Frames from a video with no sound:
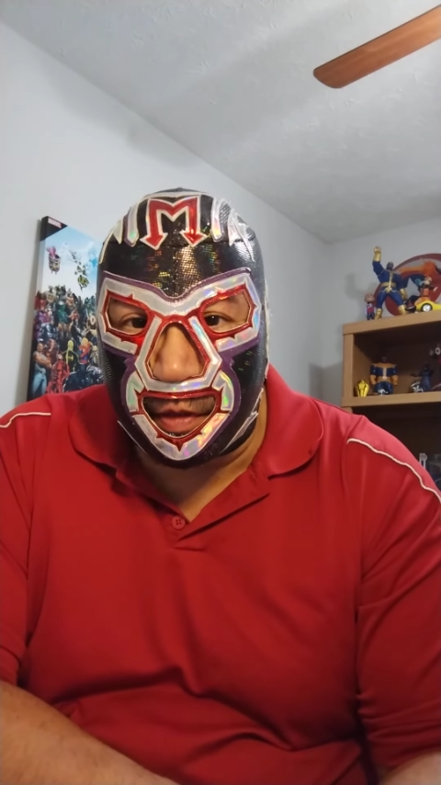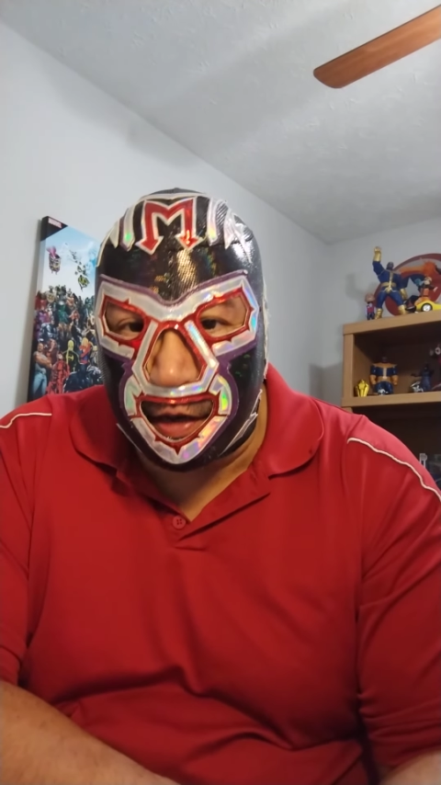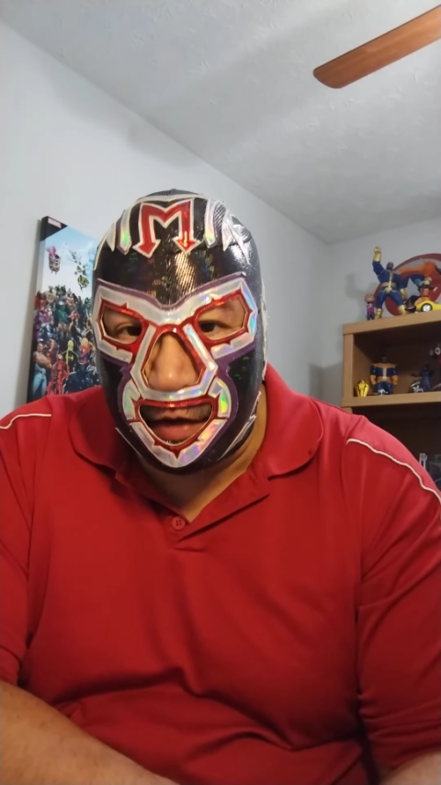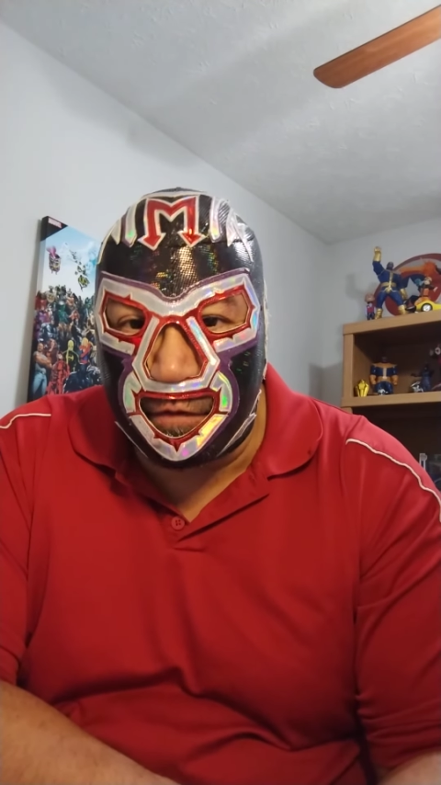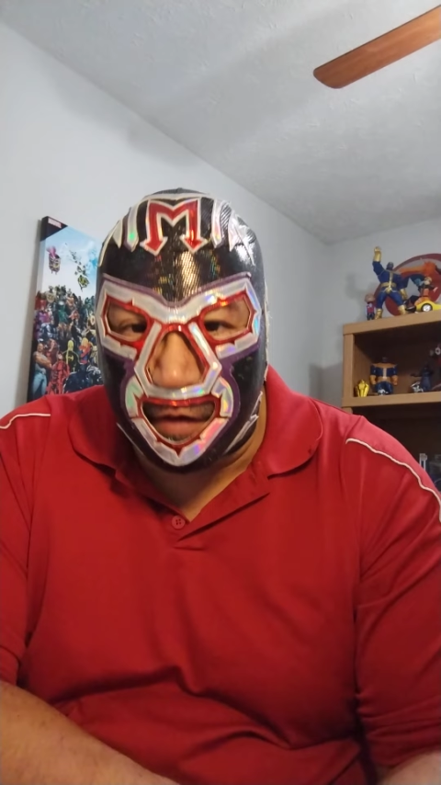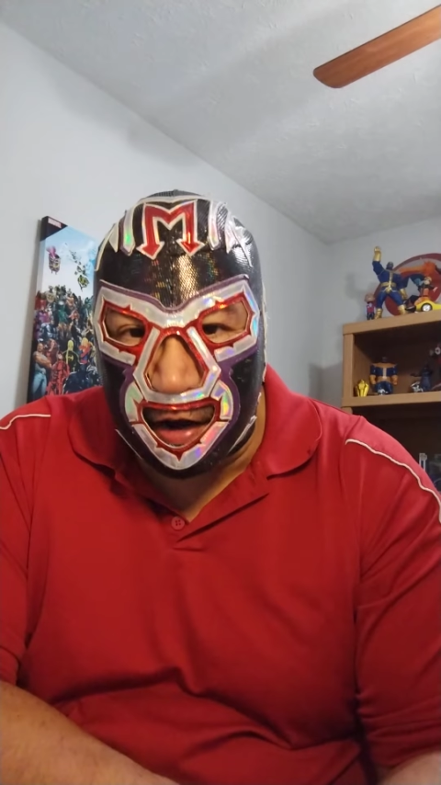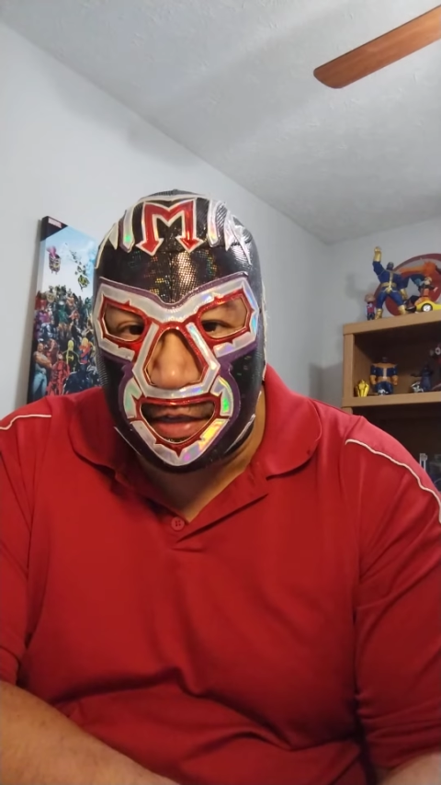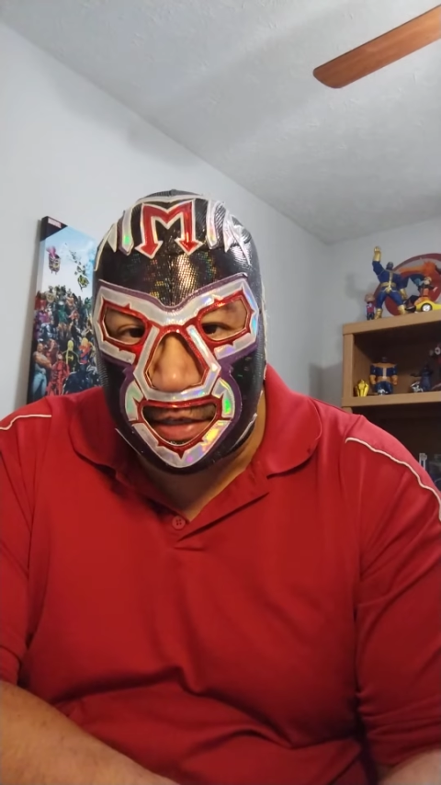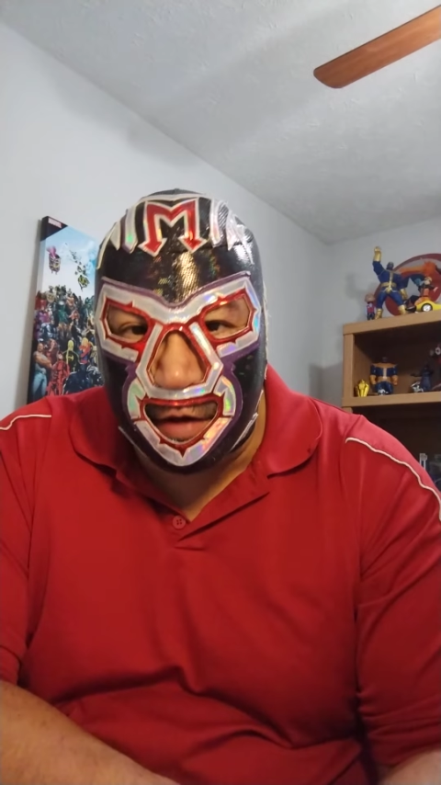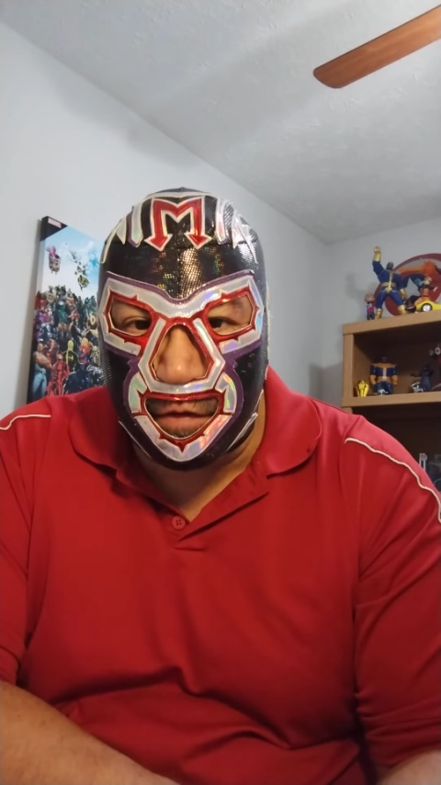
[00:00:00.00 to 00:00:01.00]
that he
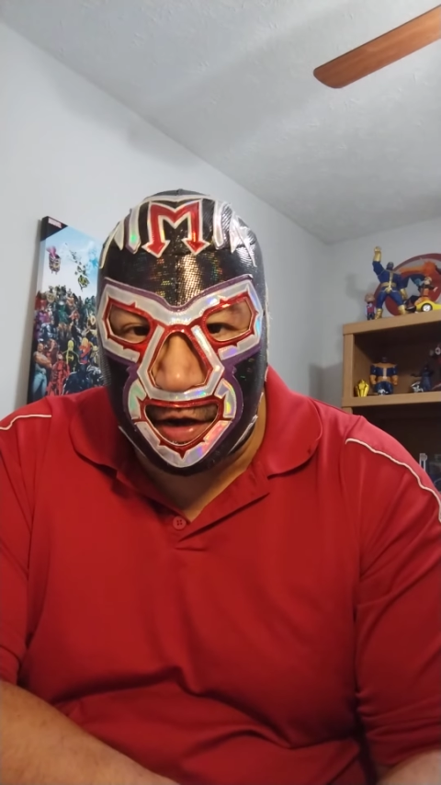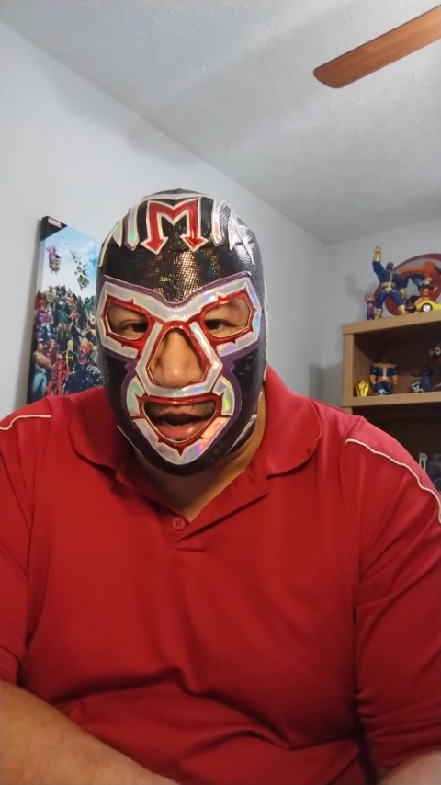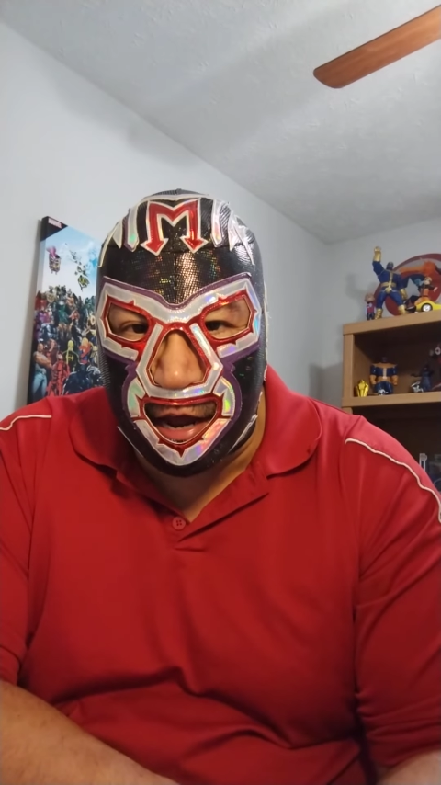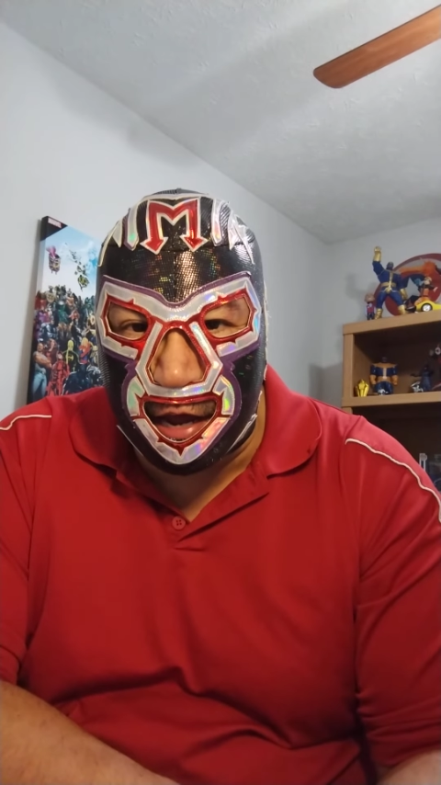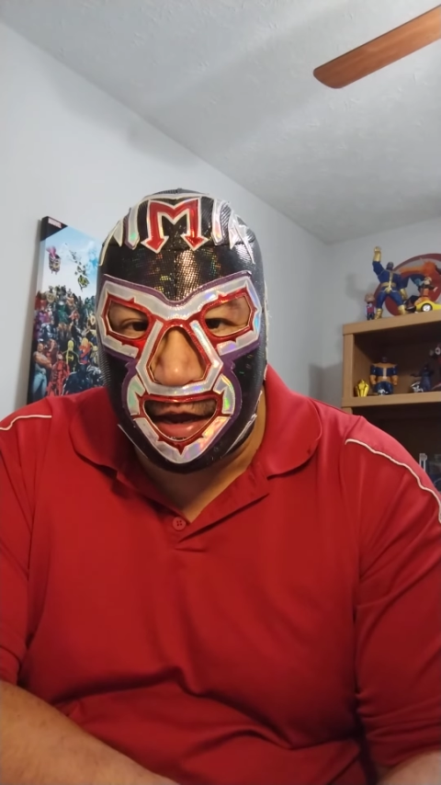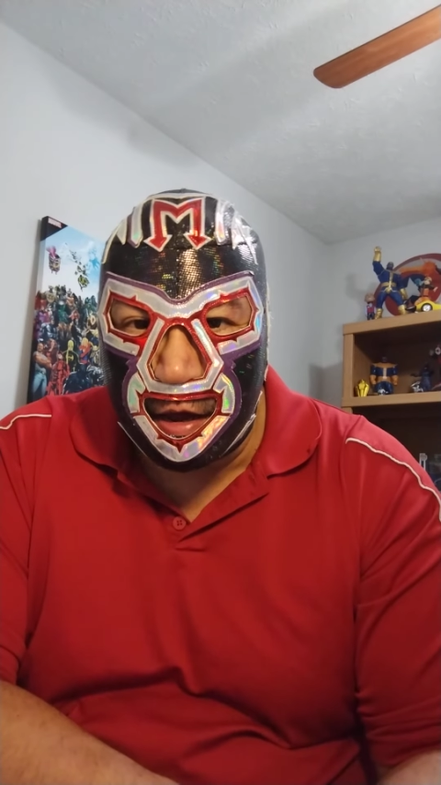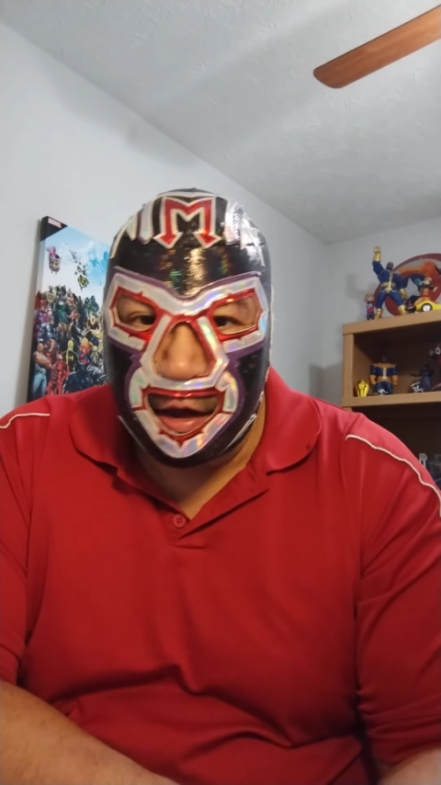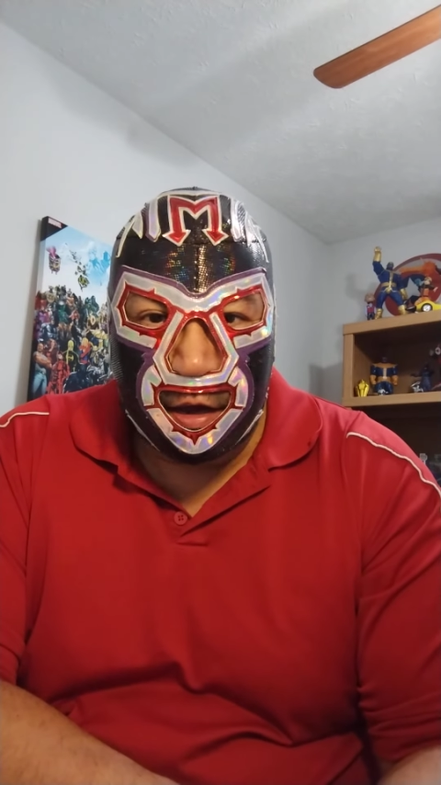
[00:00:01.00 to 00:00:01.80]
fights every day.